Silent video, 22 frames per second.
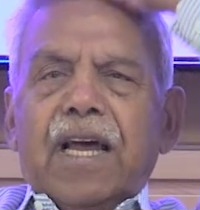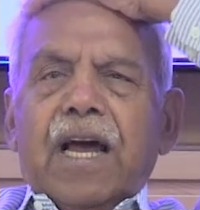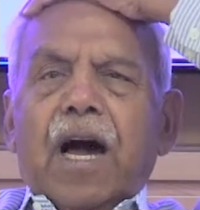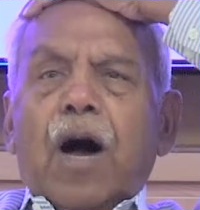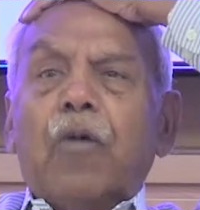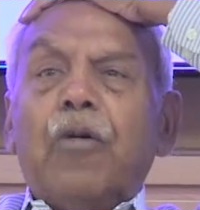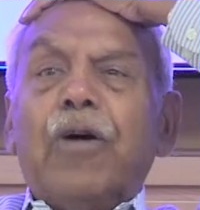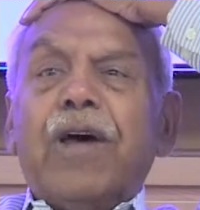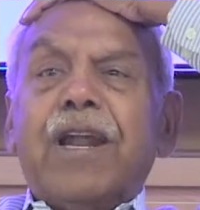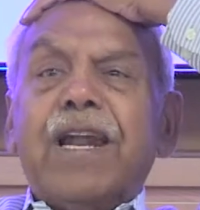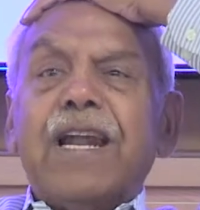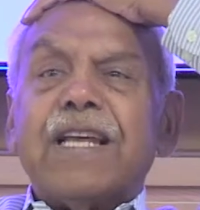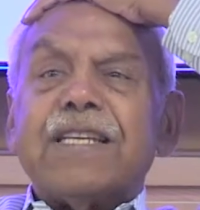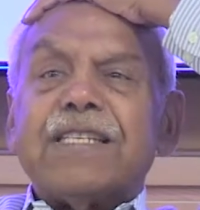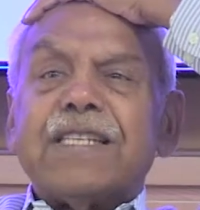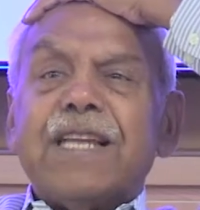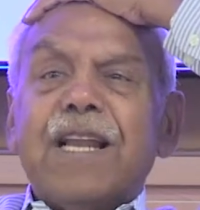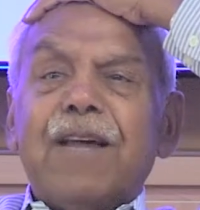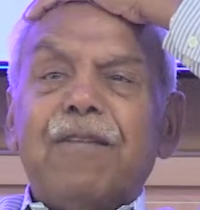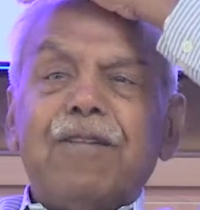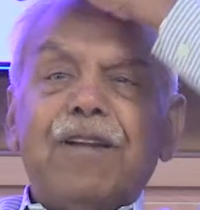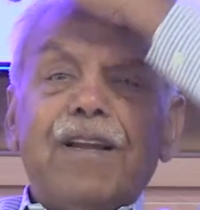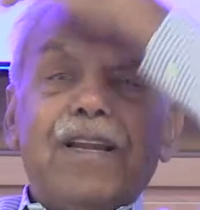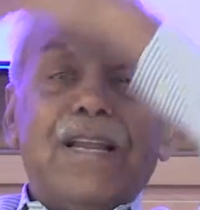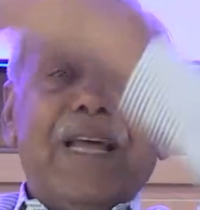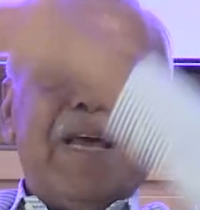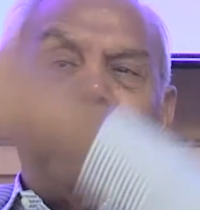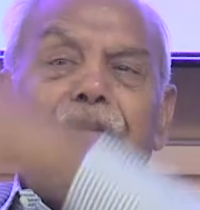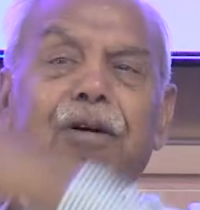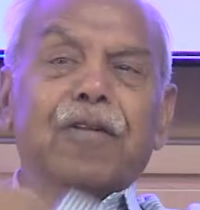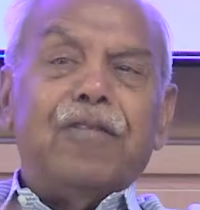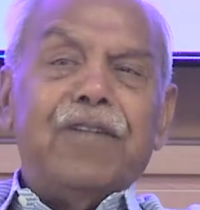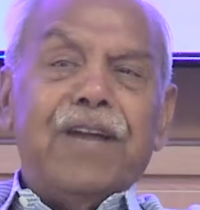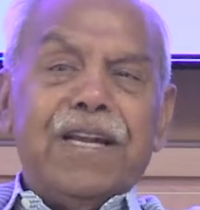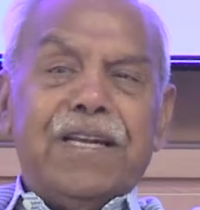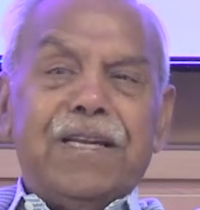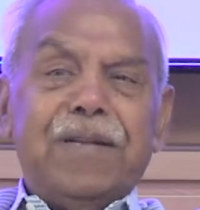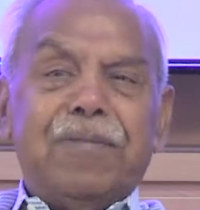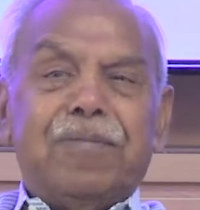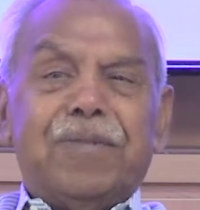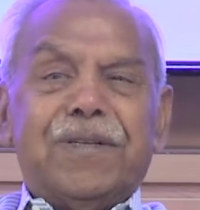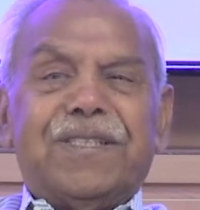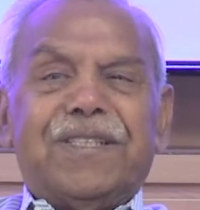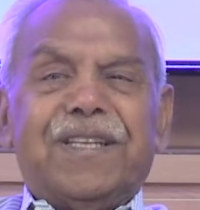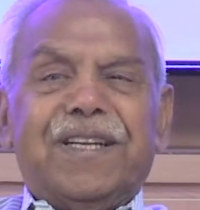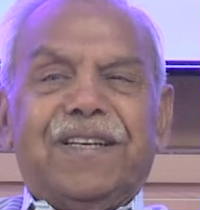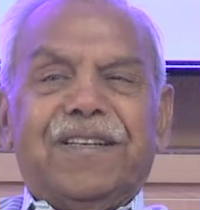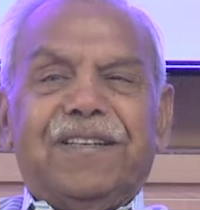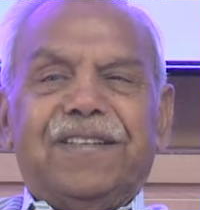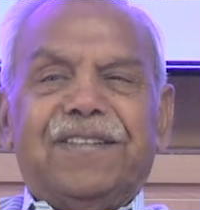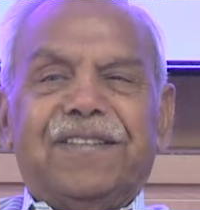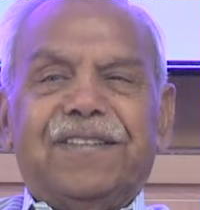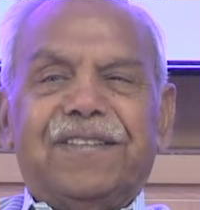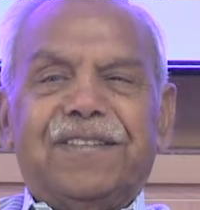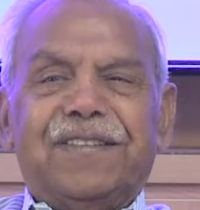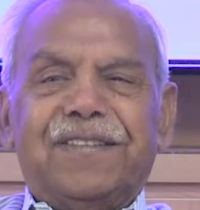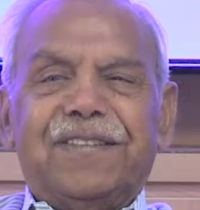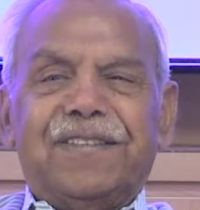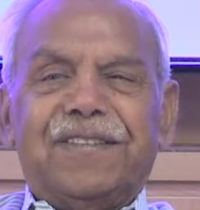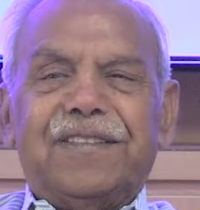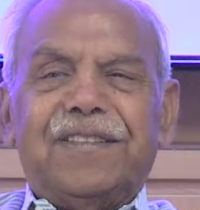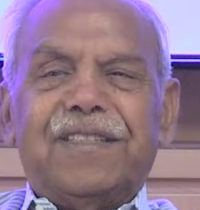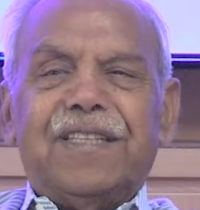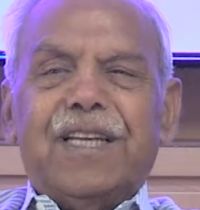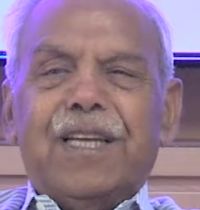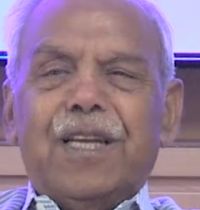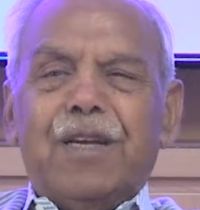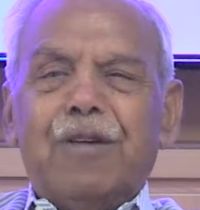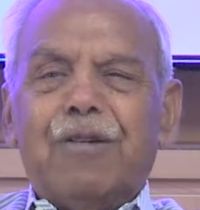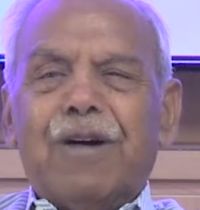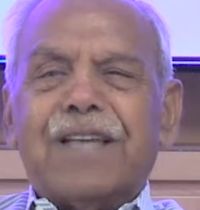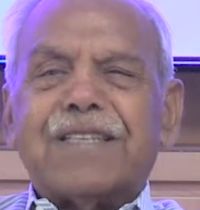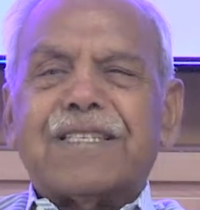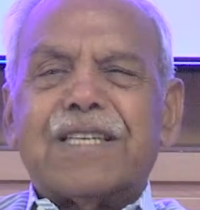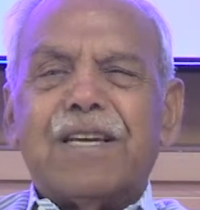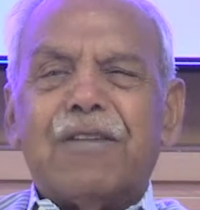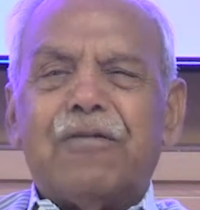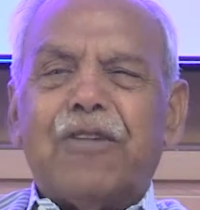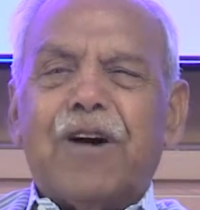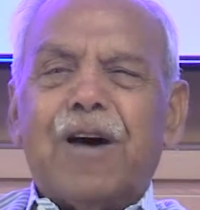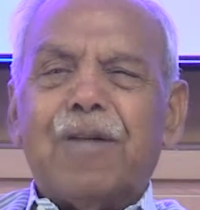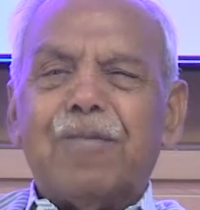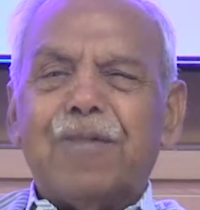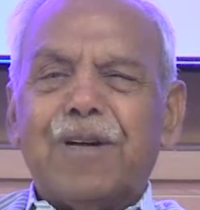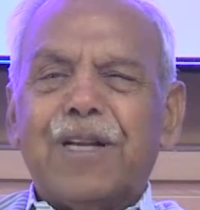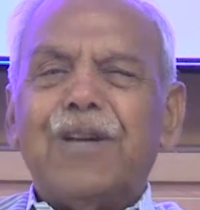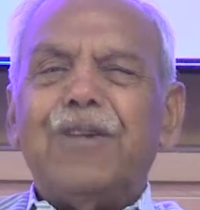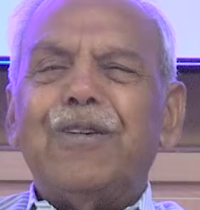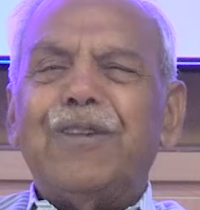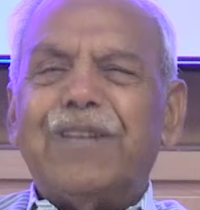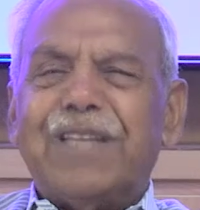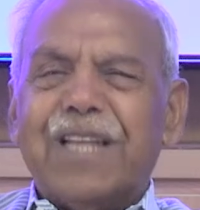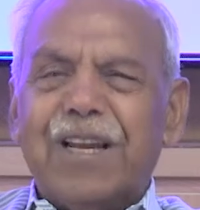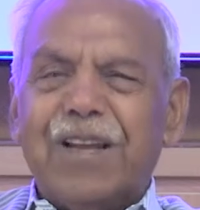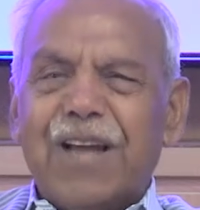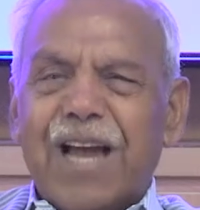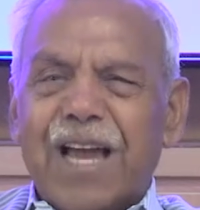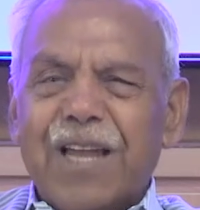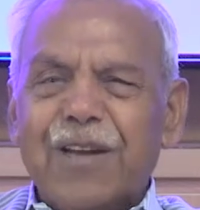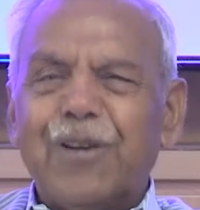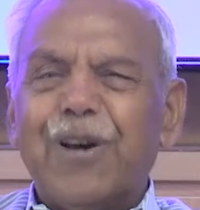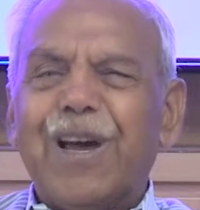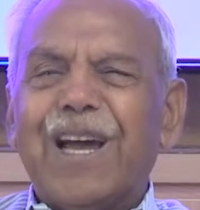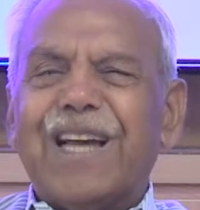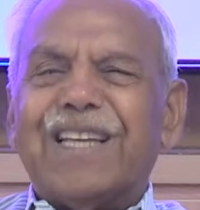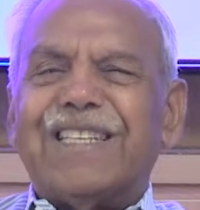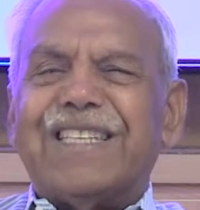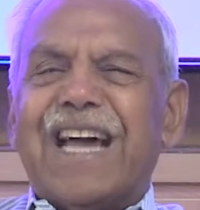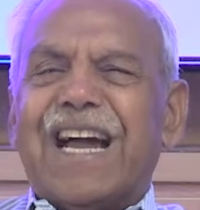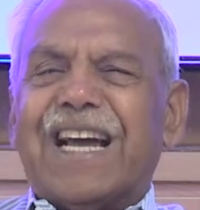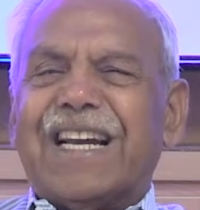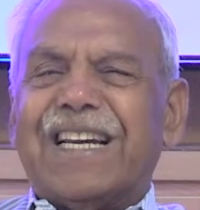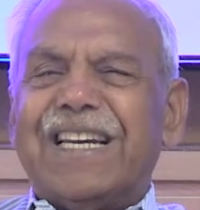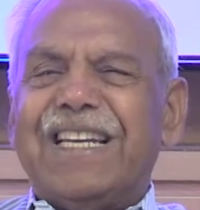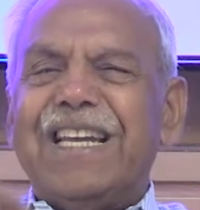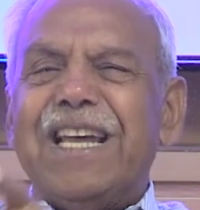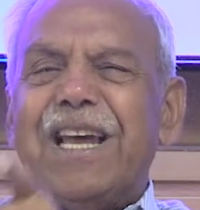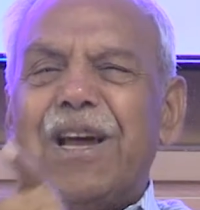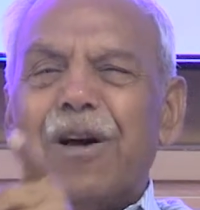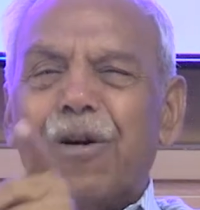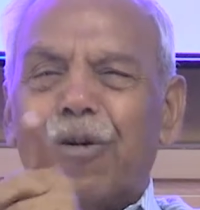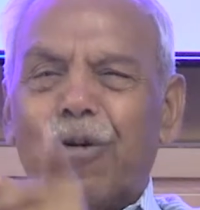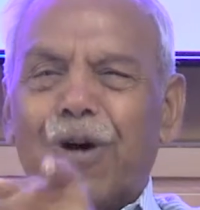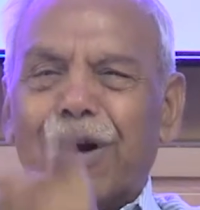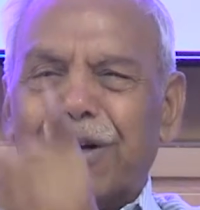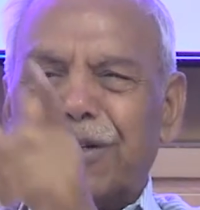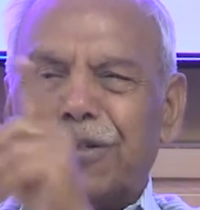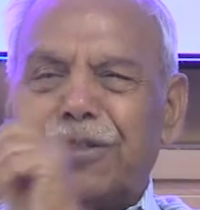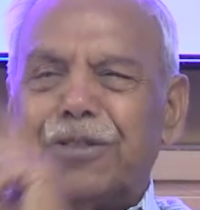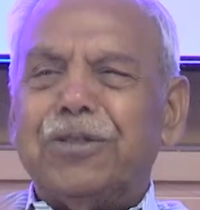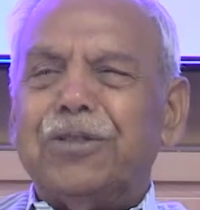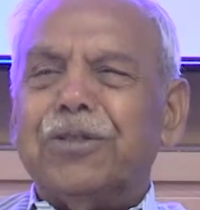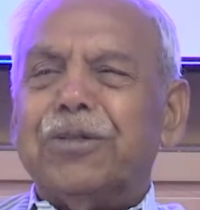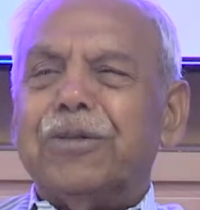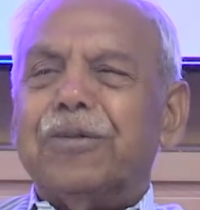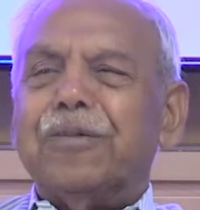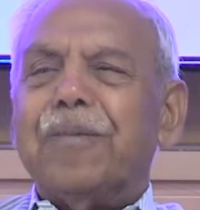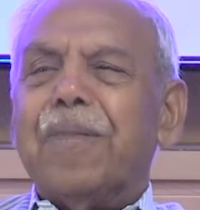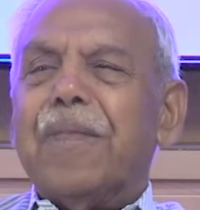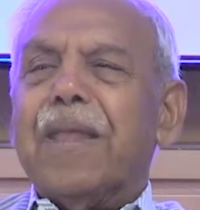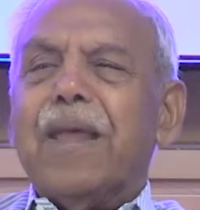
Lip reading: Awareness level above 80%. You ask a farmer, he will tell you, I know exactly what to do.